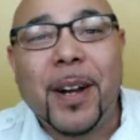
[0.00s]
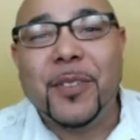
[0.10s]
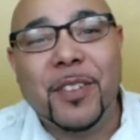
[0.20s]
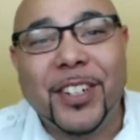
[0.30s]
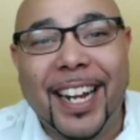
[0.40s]

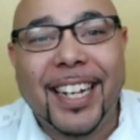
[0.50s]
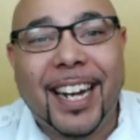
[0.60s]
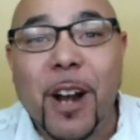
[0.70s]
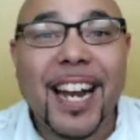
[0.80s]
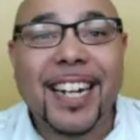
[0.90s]
enjoyed
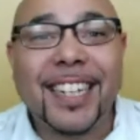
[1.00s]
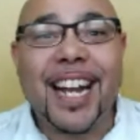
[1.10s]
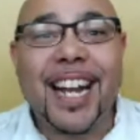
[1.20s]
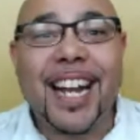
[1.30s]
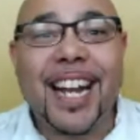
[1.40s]
we ran
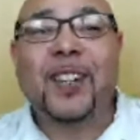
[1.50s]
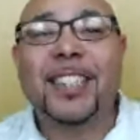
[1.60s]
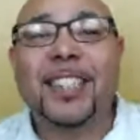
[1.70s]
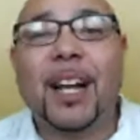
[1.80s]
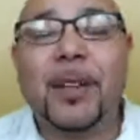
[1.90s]
out of time. This is
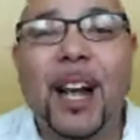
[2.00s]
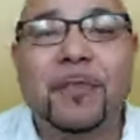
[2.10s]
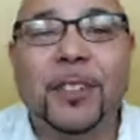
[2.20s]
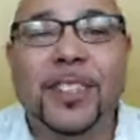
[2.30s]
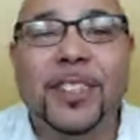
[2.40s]
all the time we
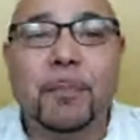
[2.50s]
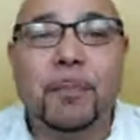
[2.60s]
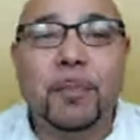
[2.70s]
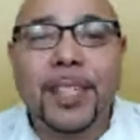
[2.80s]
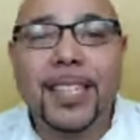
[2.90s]
have for today.
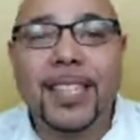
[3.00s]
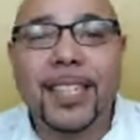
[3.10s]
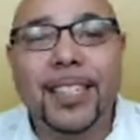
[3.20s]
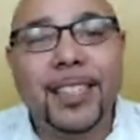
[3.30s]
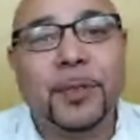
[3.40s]

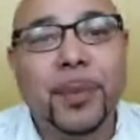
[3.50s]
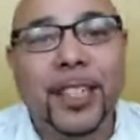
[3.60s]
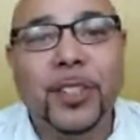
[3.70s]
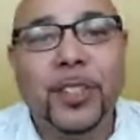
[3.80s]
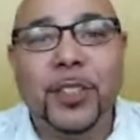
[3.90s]
Please make
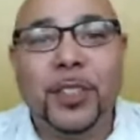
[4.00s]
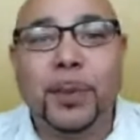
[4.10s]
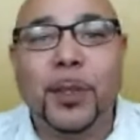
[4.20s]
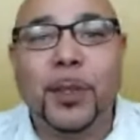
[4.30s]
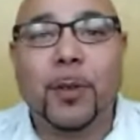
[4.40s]
sure you
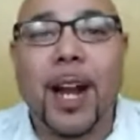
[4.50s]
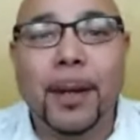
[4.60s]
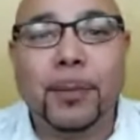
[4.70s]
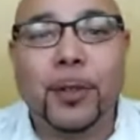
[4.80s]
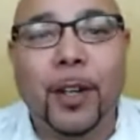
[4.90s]
subscribe
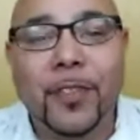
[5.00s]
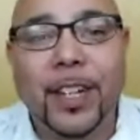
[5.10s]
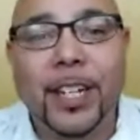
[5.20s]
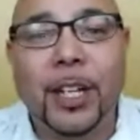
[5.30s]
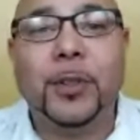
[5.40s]
to our
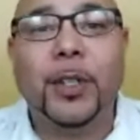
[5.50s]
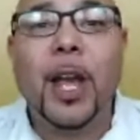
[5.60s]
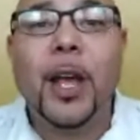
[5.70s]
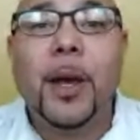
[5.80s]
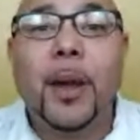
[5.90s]
videos.
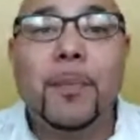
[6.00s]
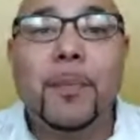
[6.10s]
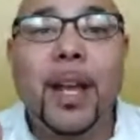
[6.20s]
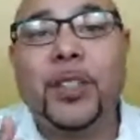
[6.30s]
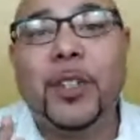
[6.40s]
Make
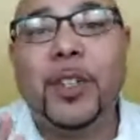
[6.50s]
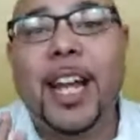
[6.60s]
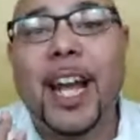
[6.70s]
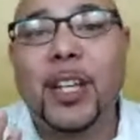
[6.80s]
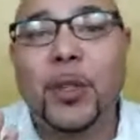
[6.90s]
sure
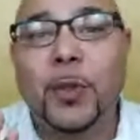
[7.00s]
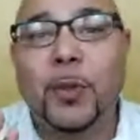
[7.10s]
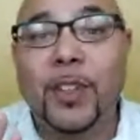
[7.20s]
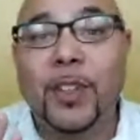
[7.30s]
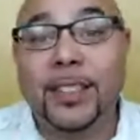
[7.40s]
that you
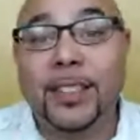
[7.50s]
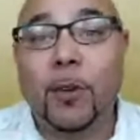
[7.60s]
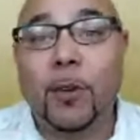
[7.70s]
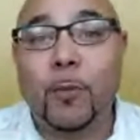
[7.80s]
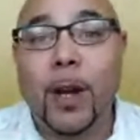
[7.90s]
visit our
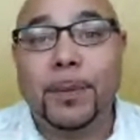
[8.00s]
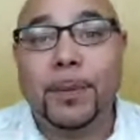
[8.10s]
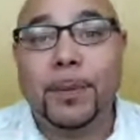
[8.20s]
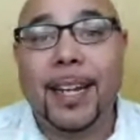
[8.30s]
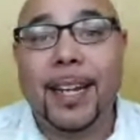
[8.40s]

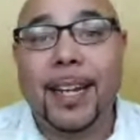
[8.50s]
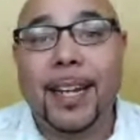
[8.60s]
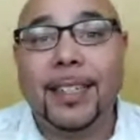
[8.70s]
website,